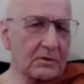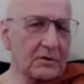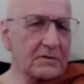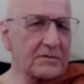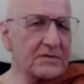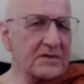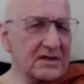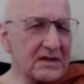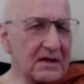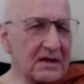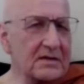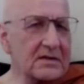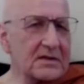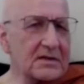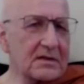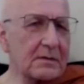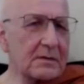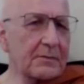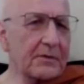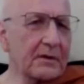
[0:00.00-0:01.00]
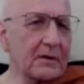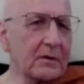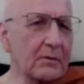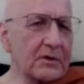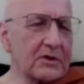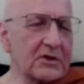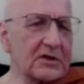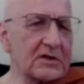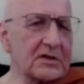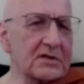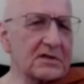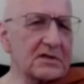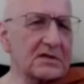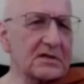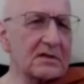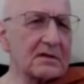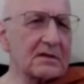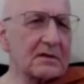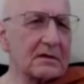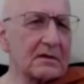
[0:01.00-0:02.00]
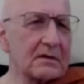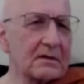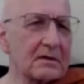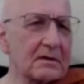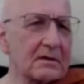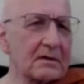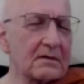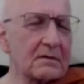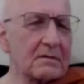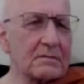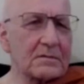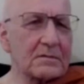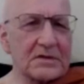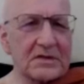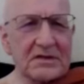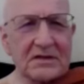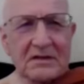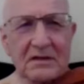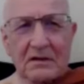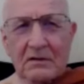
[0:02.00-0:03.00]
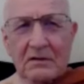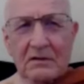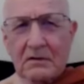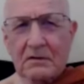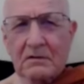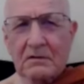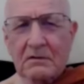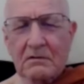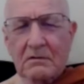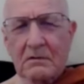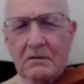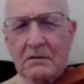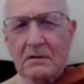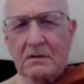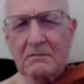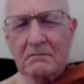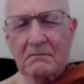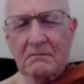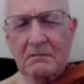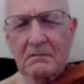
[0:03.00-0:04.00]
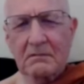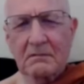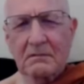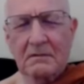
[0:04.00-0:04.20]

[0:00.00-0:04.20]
when you said something which is cynical or